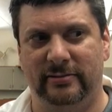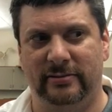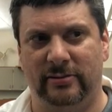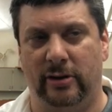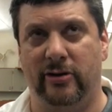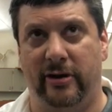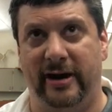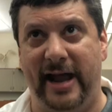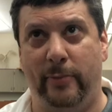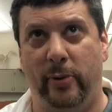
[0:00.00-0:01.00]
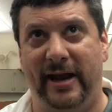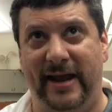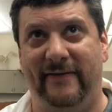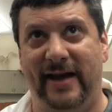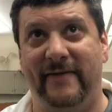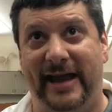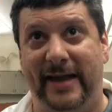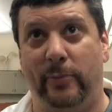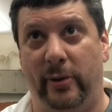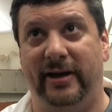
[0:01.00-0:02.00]
Or sorry, 8.85 and
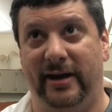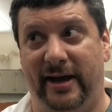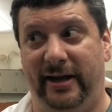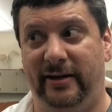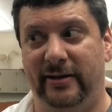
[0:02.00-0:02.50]
8.9,